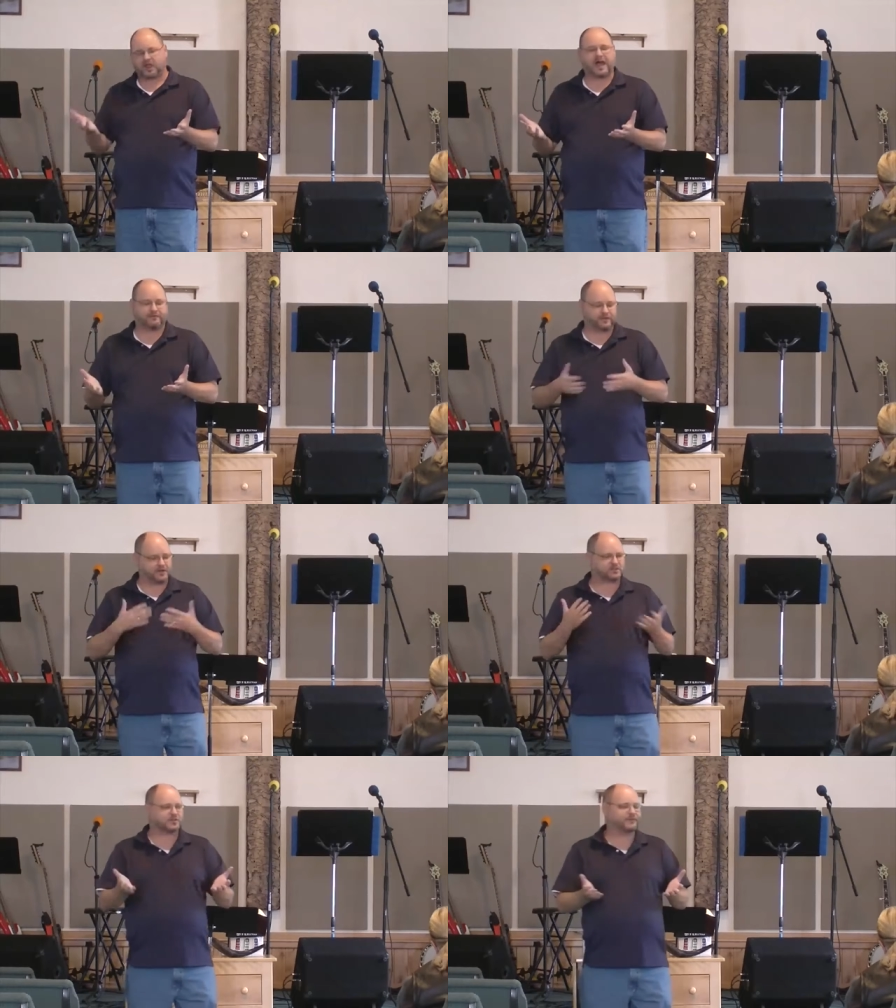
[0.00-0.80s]
life and
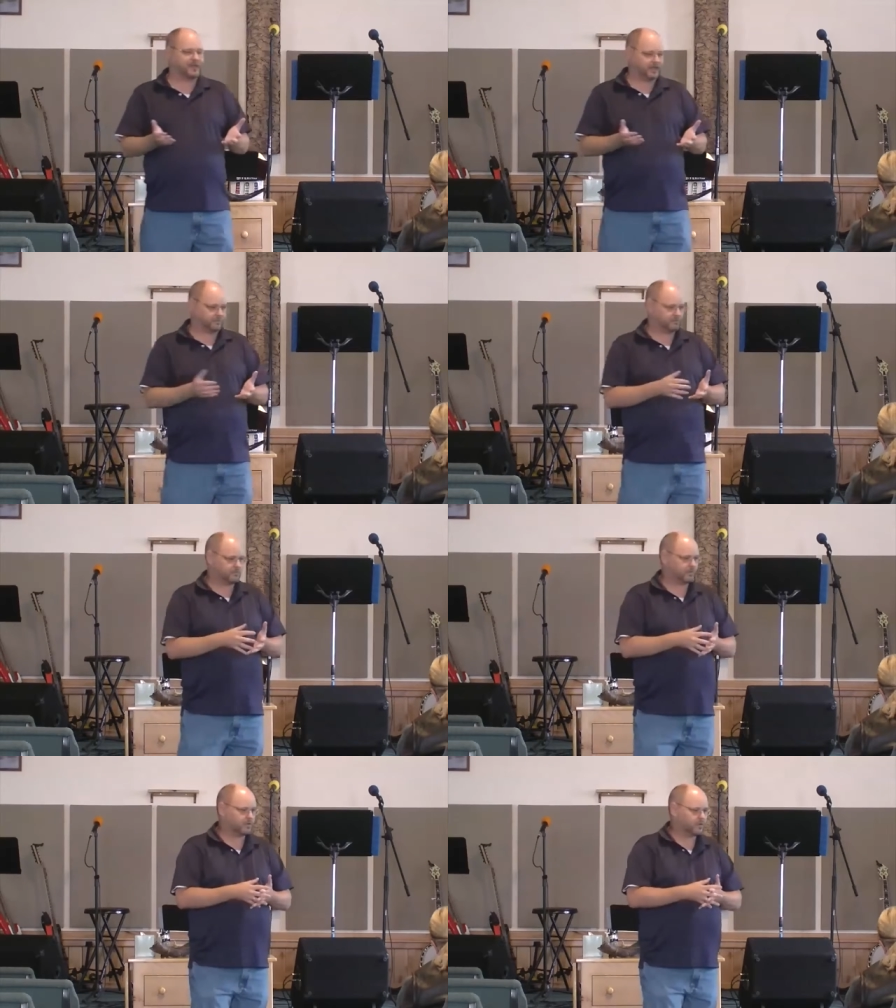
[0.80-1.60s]
it's living.
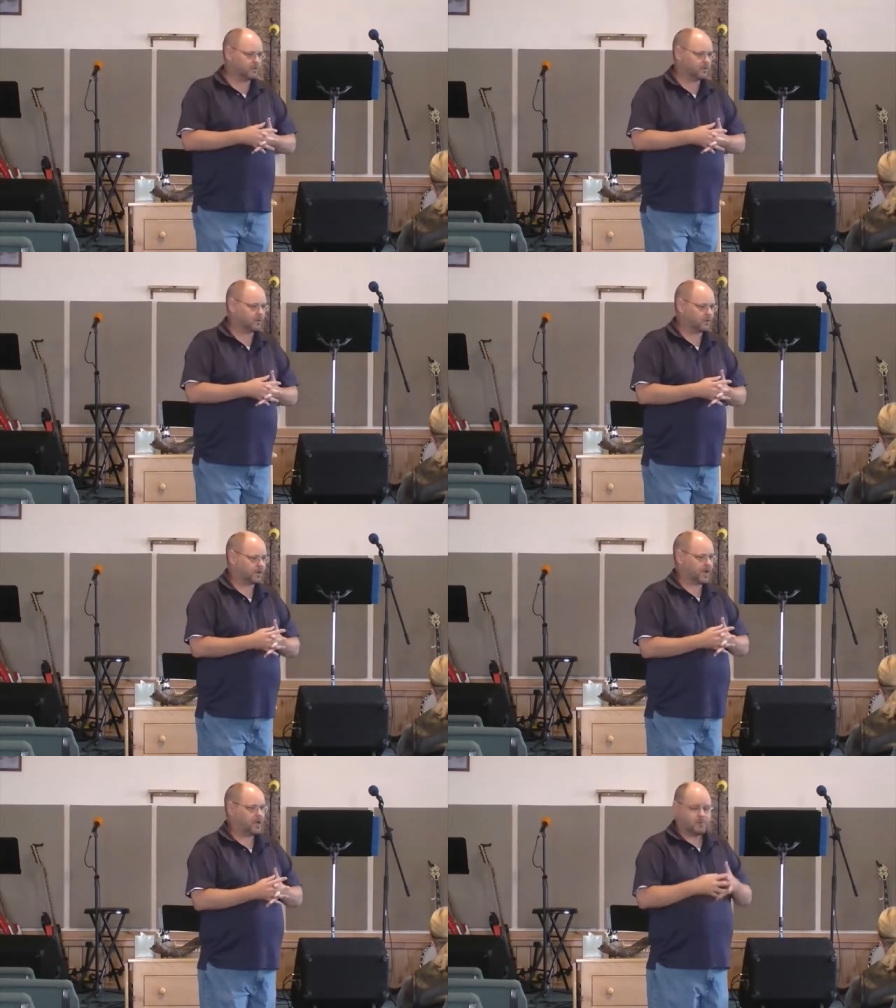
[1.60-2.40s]

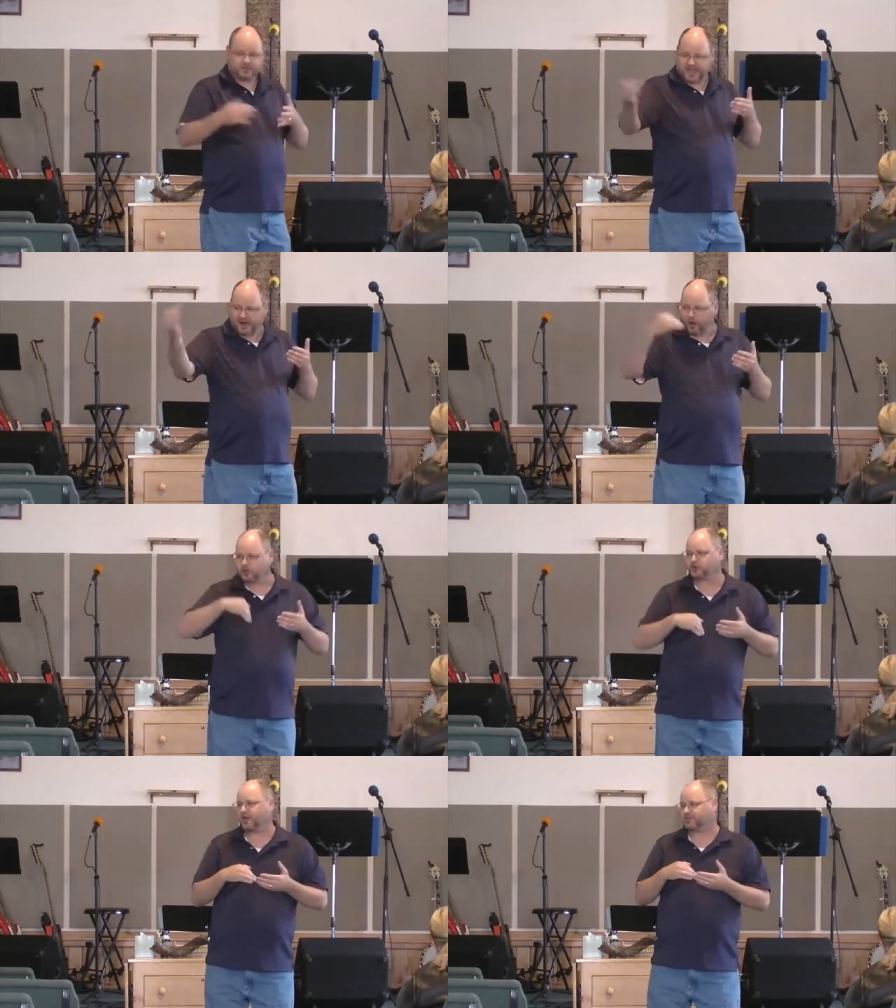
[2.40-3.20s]
Okay? But that
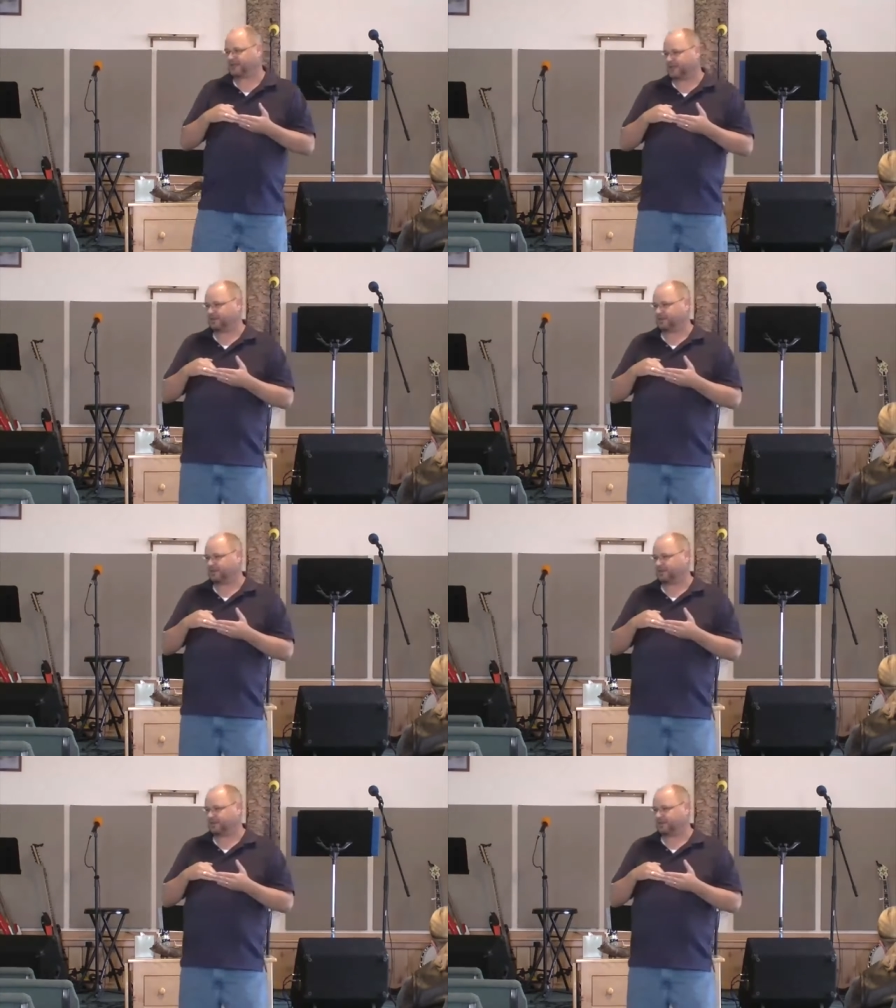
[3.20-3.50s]
also has been